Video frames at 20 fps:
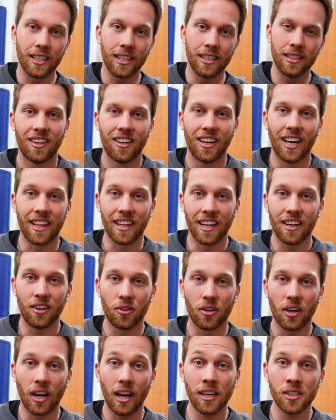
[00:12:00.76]
easier. And then on
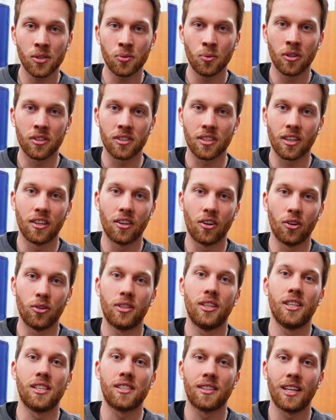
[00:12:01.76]
the last ones I
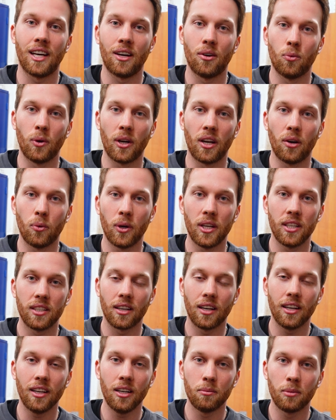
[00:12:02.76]
noticed that when I went
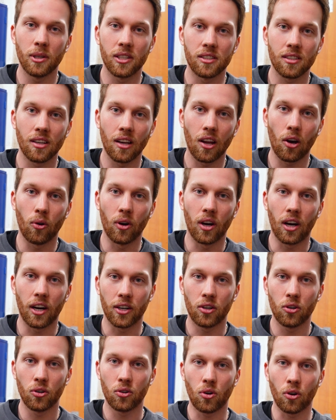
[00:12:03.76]
a little bit slower I
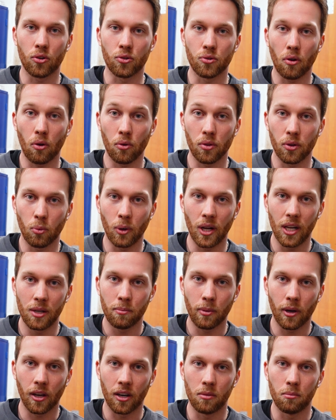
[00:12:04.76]
could control the
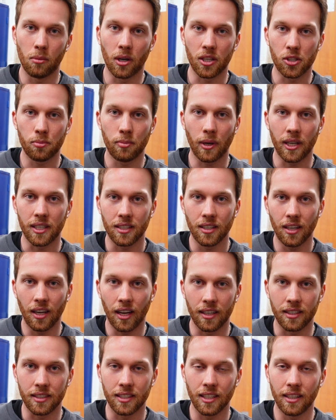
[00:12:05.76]
weld puddle much better
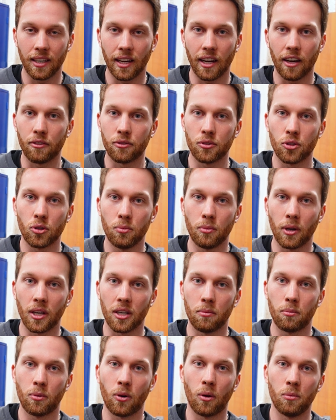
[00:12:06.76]
and didn't have too
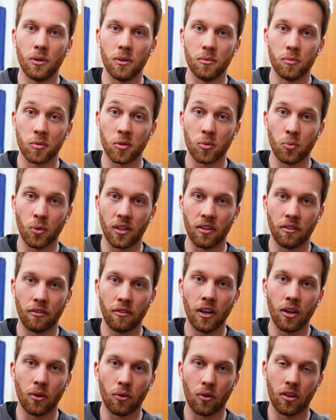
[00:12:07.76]
many problems with the
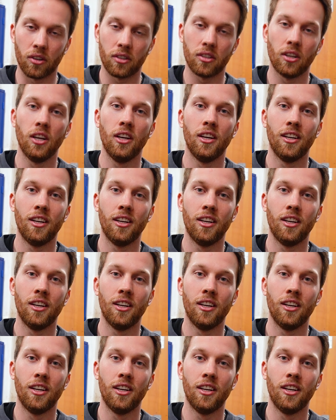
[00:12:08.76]
filler rod.